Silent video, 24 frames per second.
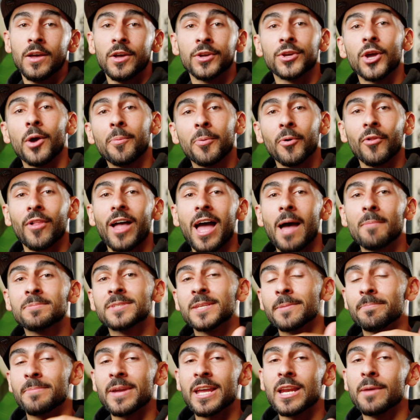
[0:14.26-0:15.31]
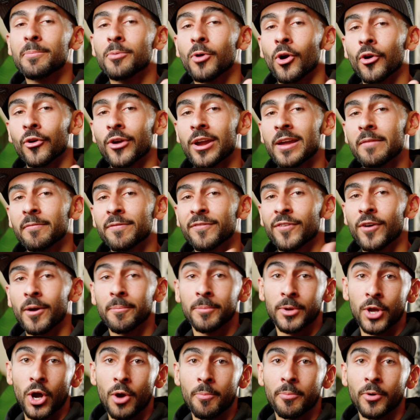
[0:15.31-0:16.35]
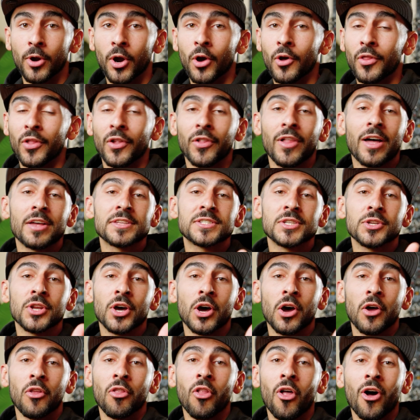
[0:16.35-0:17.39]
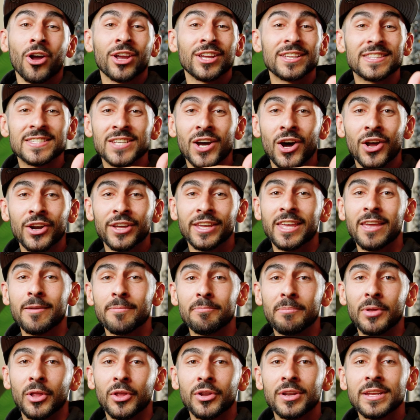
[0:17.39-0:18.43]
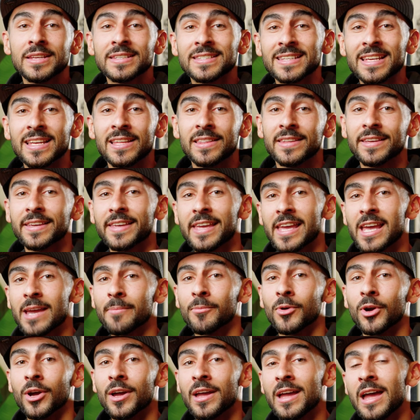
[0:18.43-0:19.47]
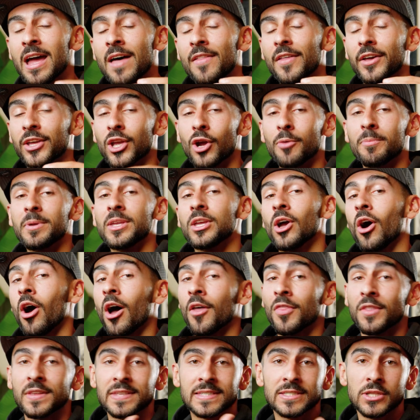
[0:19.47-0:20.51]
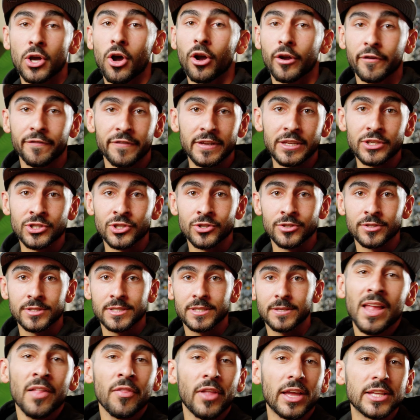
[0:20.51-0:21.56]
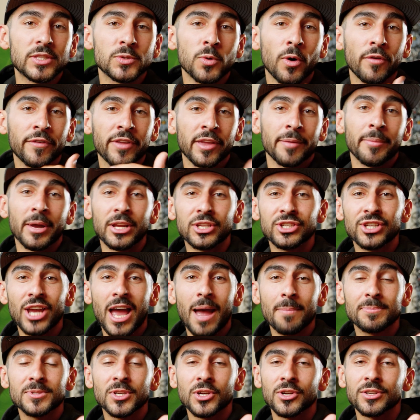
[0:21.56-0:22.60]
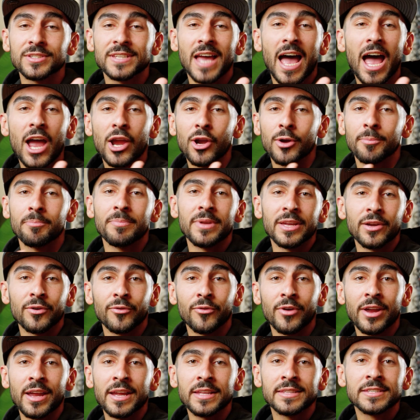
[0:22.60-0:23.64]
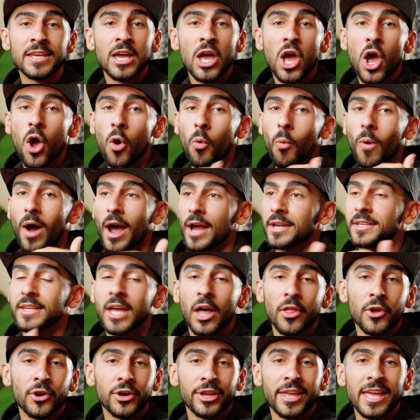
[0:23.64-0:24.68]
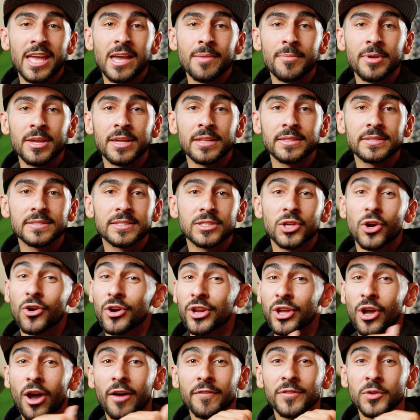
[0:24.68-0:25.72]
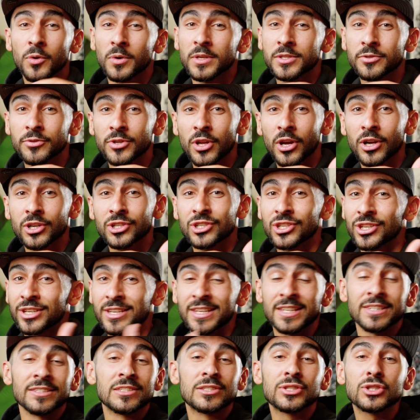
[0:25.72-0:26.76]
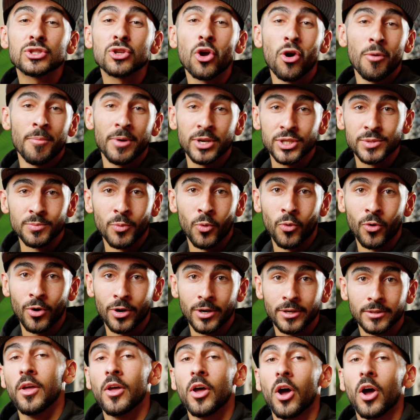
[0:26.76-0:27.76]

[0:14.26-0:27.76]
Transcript: GoPro Labs is a beta program from GoPro that allows you to unlock a ton of capabilities in the camera that go beyond the stock features. Like 12 gigabyte chapters, higher bit rates, wide color gamuts, turning off noise reduction, and so much more.